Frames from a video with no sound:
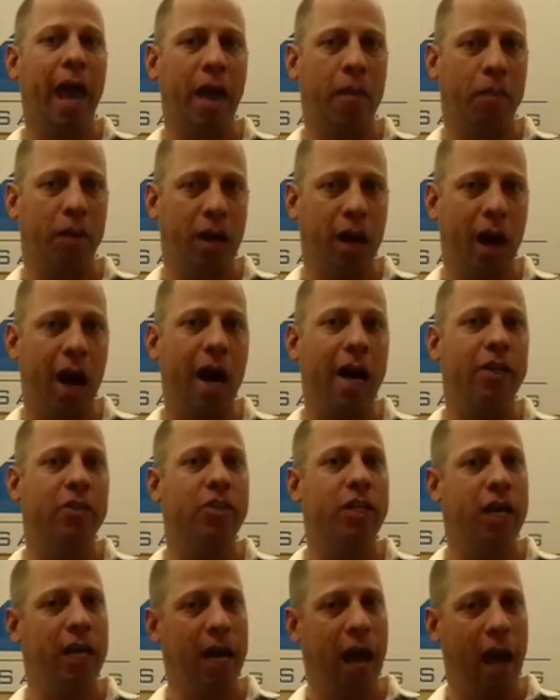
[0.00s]

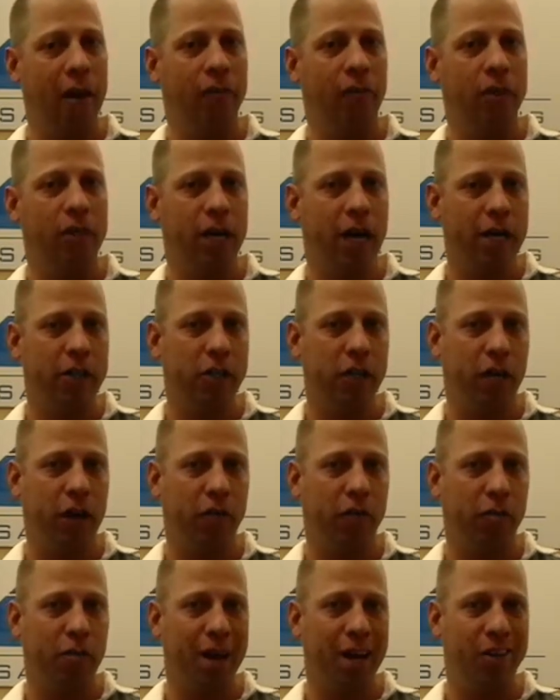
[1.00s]
APIs to get advertising
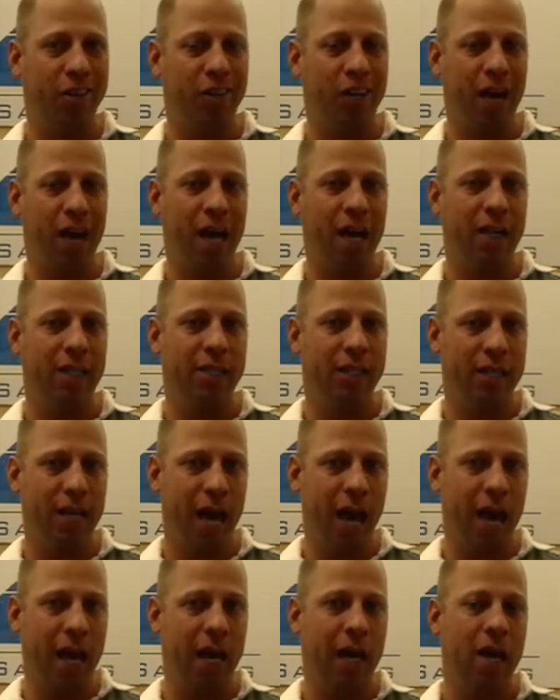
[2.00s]
information. And
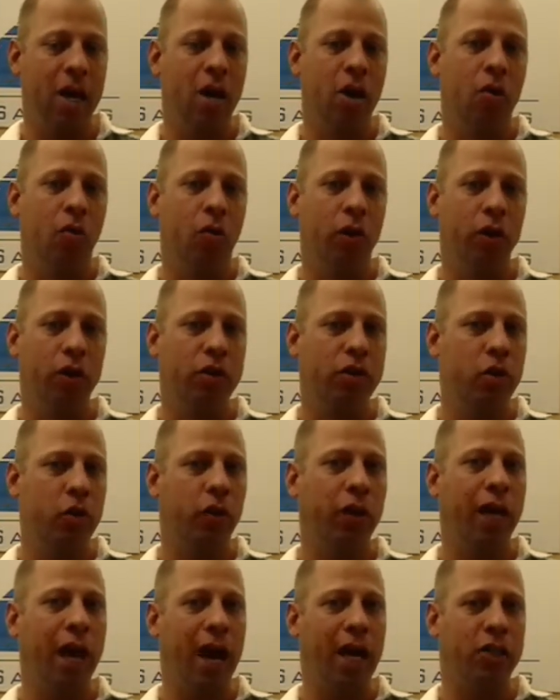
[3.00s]
today, really the
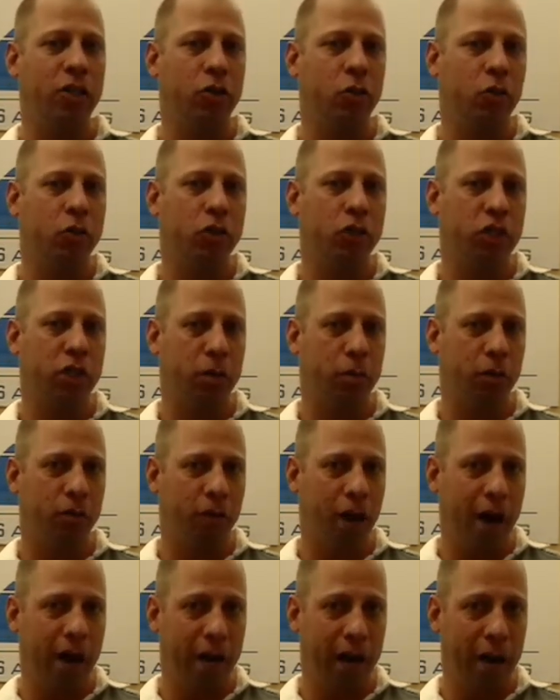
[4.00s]
only ad sources that
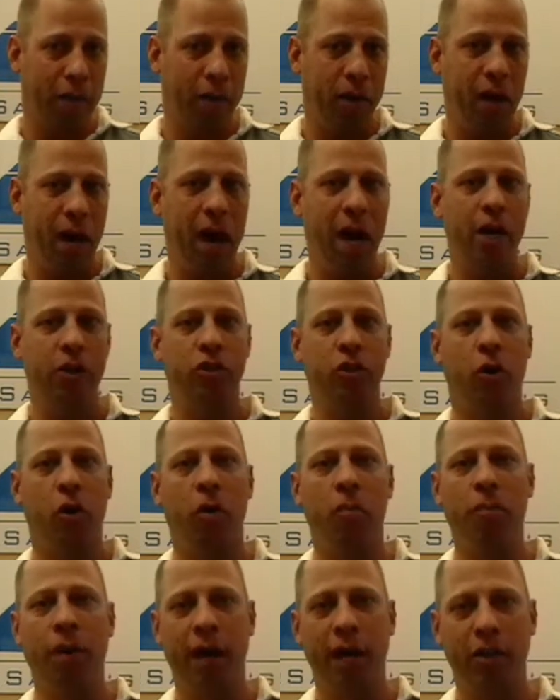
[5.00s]
provide APIs
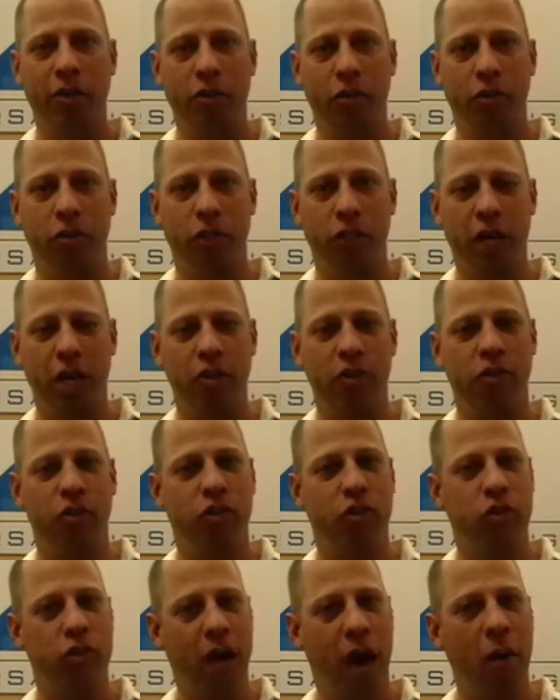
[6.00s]
are paid search
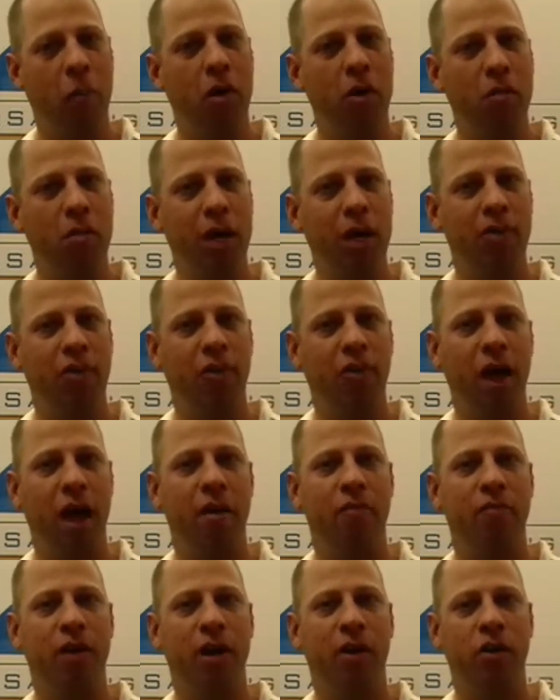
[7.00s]
engines. So that would mean that
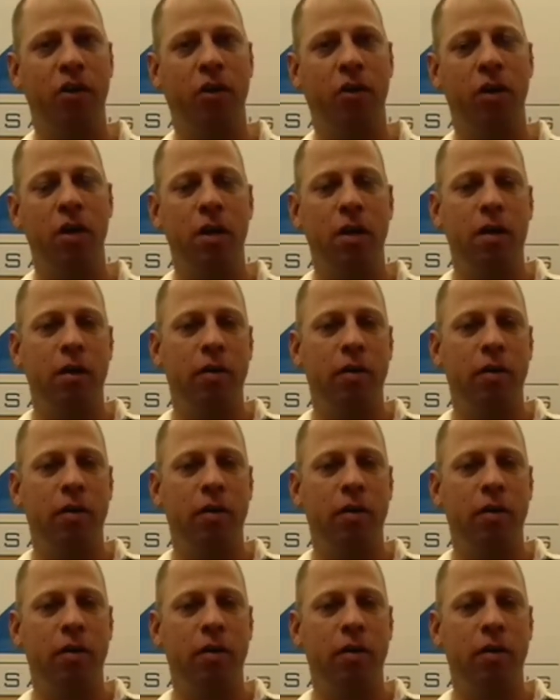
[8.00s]
that vendor,